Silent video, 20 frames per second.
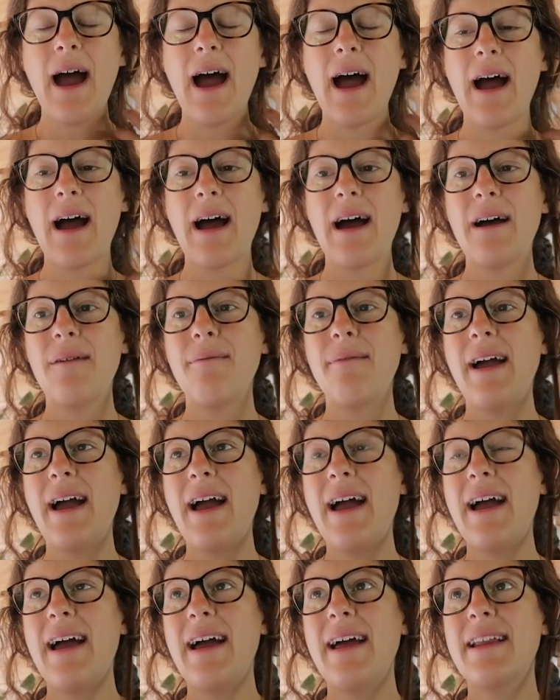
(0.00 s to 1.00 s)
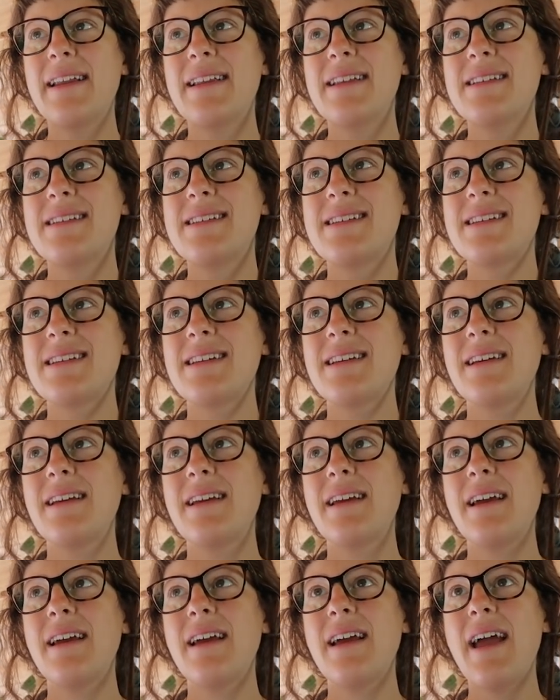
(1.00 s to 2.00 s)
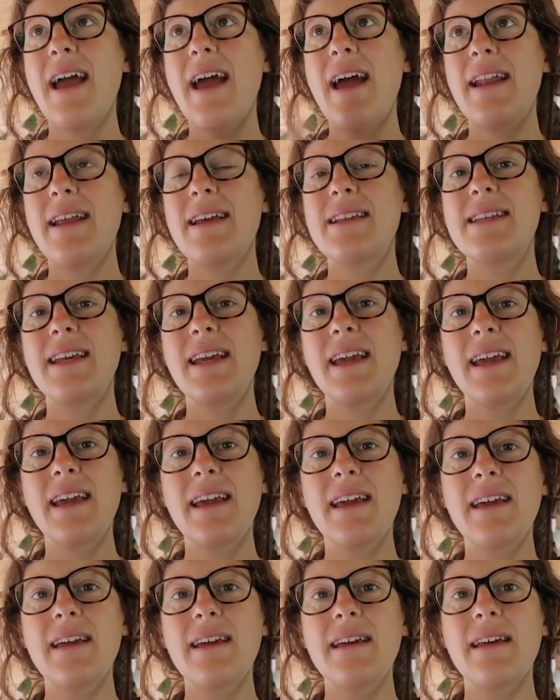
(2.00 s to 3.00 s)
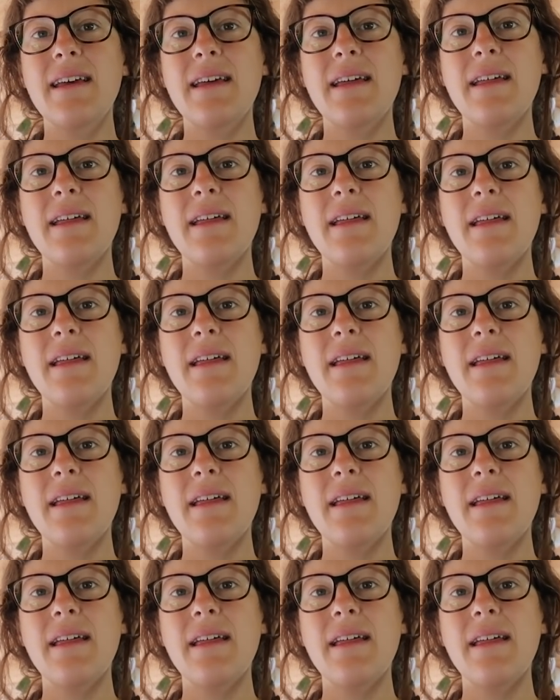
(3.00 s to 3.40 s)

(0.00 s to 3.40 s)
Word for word: um, and editing